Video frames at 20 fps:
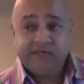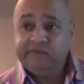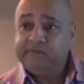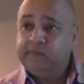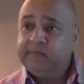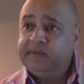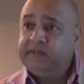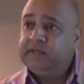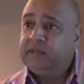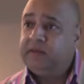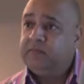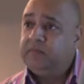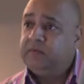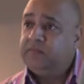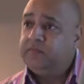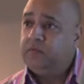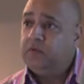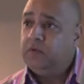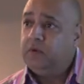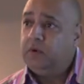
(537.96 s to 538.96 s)
never been done
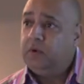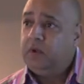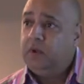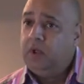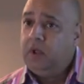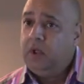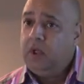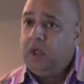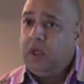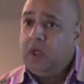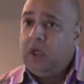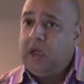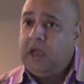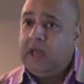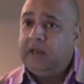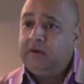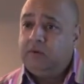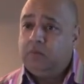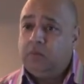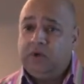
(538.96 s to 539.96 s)
before.
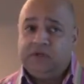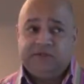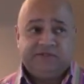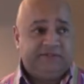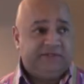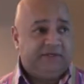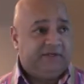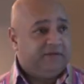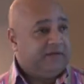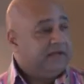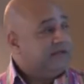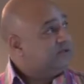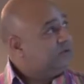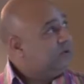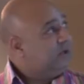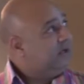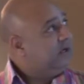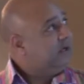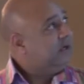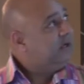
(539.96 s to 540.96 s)
And whilst that's
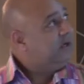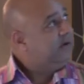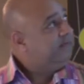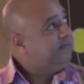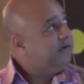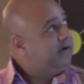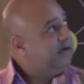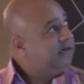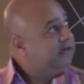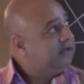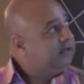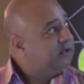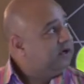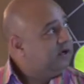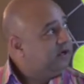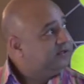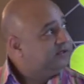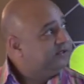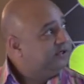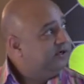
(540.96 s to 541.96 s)
quite a funny little
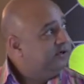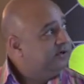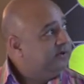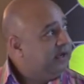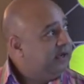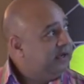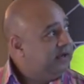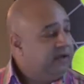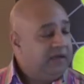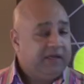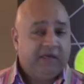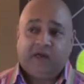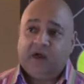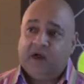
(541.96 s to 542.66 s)
cartoon, it